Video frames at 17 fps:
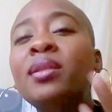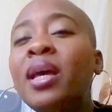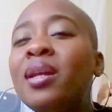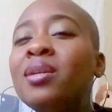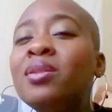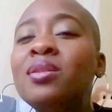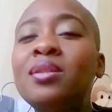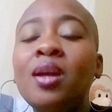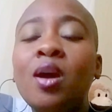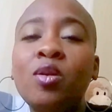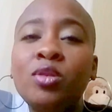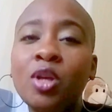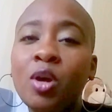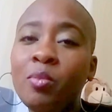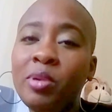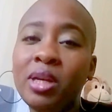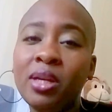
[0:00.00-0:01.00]
Let us know.
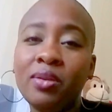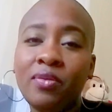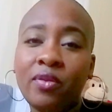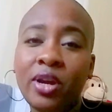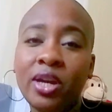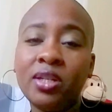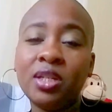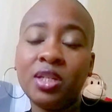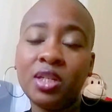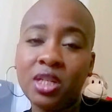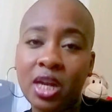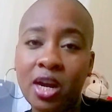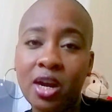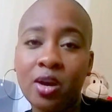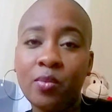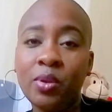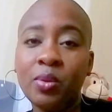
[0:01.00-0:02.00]
Don't be afraid to
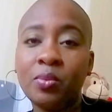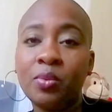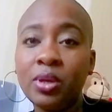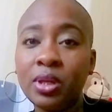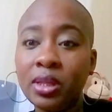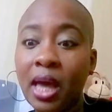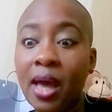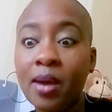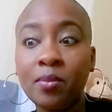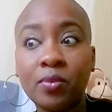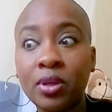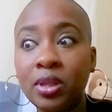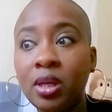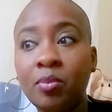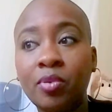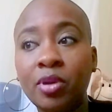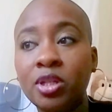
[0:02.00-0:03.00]
share. I
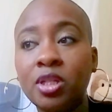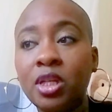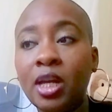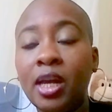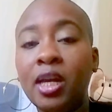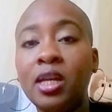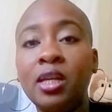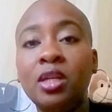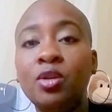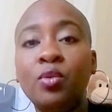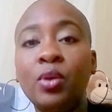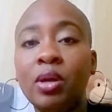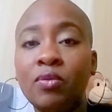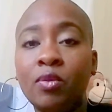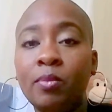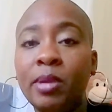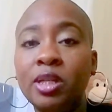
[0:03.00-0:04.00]
really appreciate any new
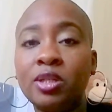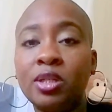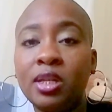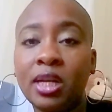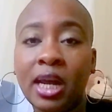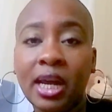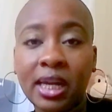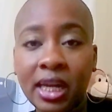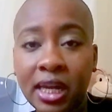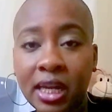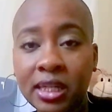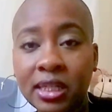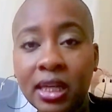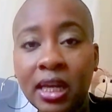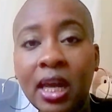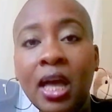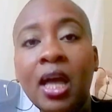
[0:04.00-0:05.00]
information that I
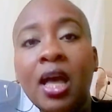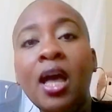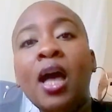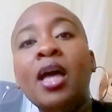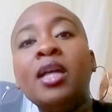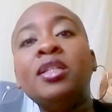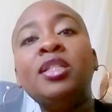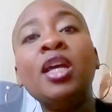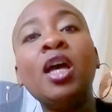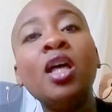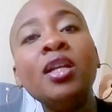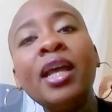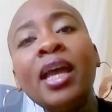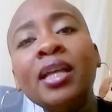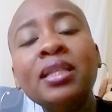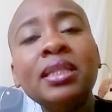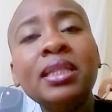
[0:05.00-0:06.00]
get. Until
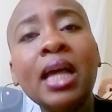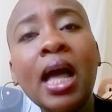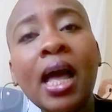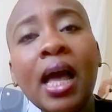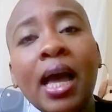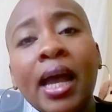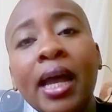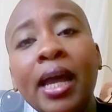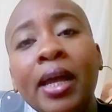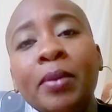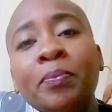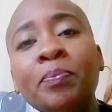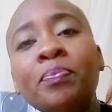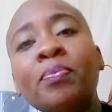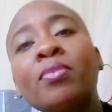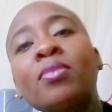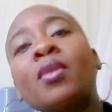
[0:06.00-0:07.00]
next
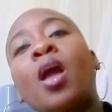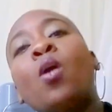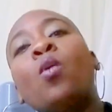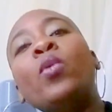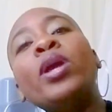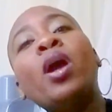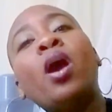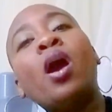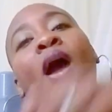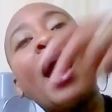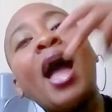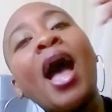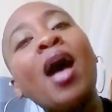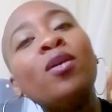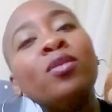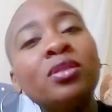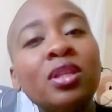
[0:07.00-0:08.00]
time, we are
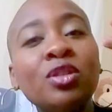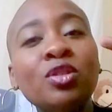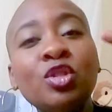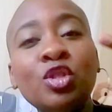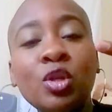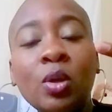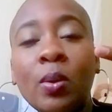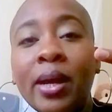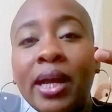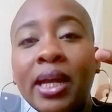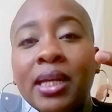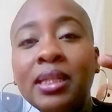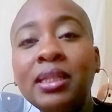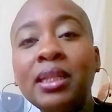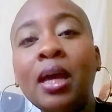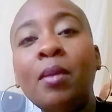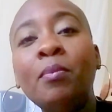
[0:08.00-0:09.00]
out this
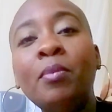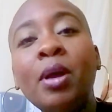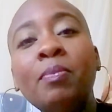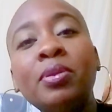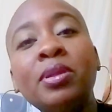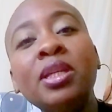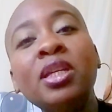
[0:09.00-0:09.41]
joint, but